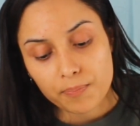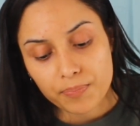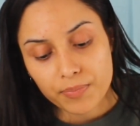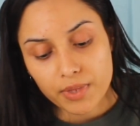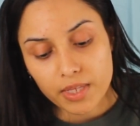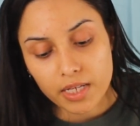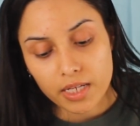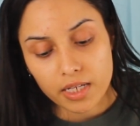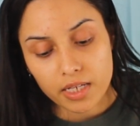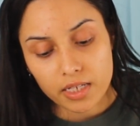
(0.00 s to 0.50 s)

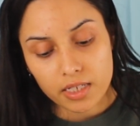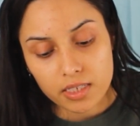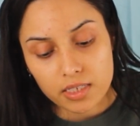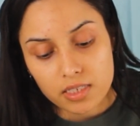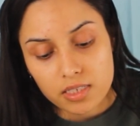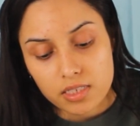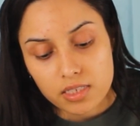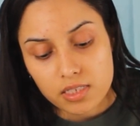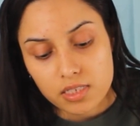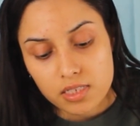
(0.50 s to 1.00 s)

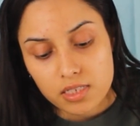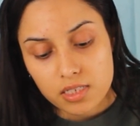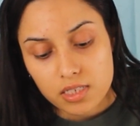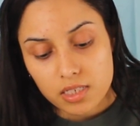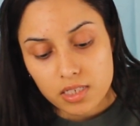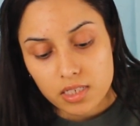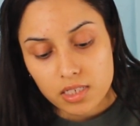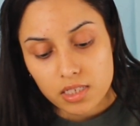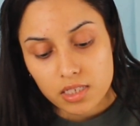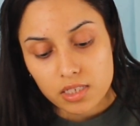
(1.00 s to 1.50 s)
and
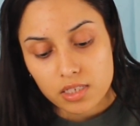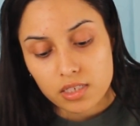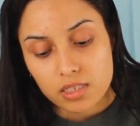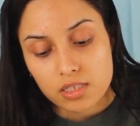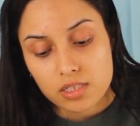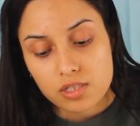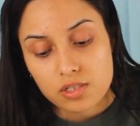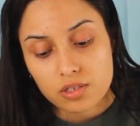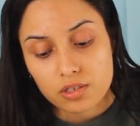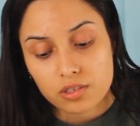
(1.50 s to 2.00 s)

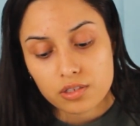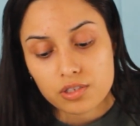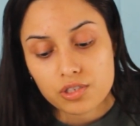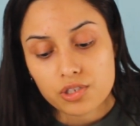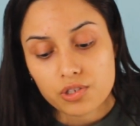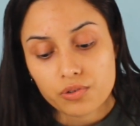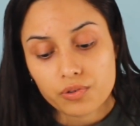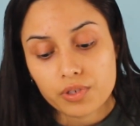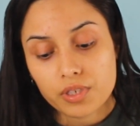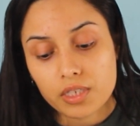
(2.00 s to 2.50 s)
he started
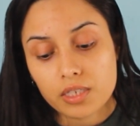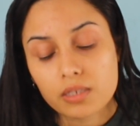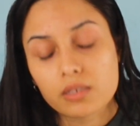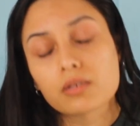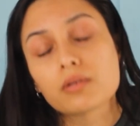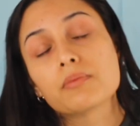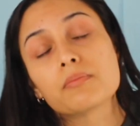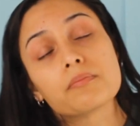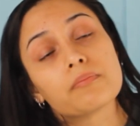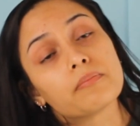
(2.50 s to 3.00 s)

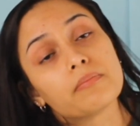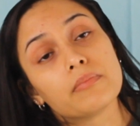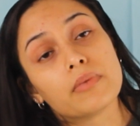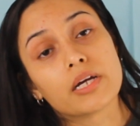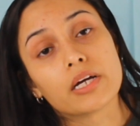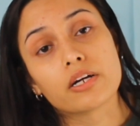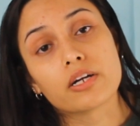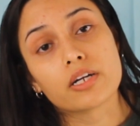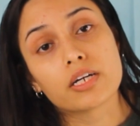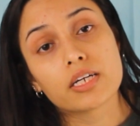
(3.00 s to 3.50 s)
choking
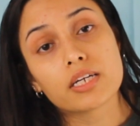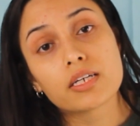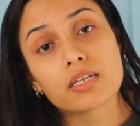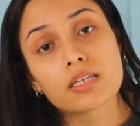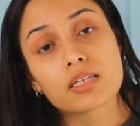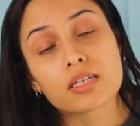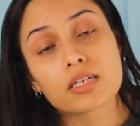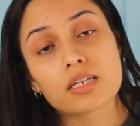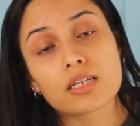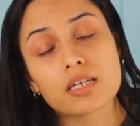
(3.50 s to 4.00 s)

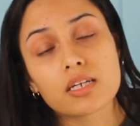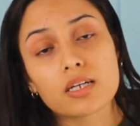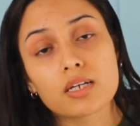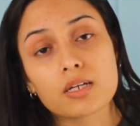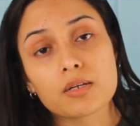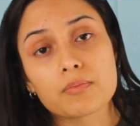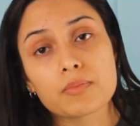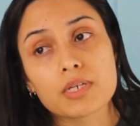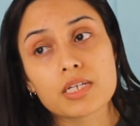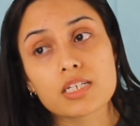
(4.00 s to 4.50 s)
Mary
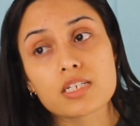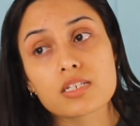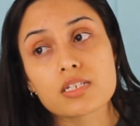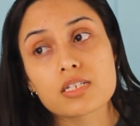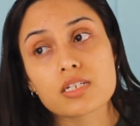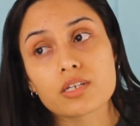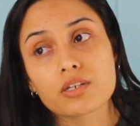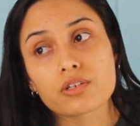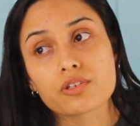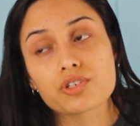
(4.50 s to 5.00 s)

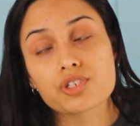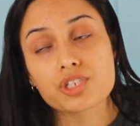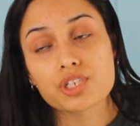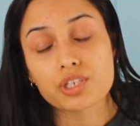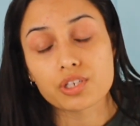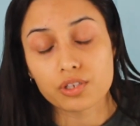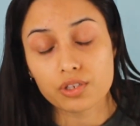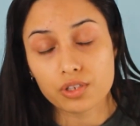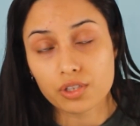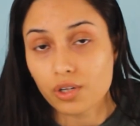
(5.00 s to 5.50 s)
until she
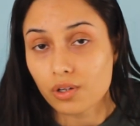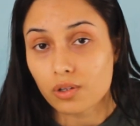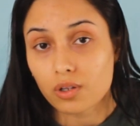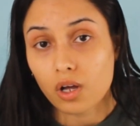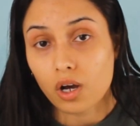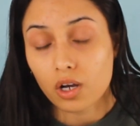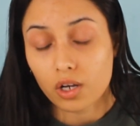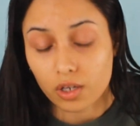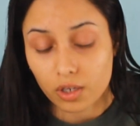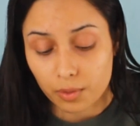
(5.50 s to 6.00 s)
could no
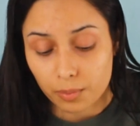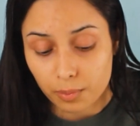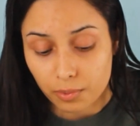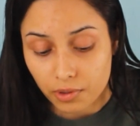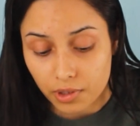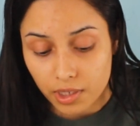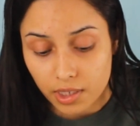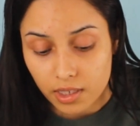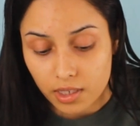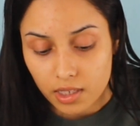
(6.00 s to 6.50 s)
longer
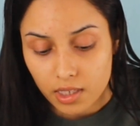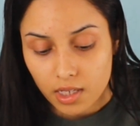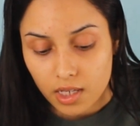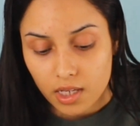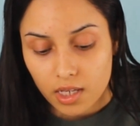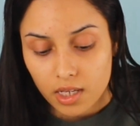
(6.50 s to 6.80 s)
breathe,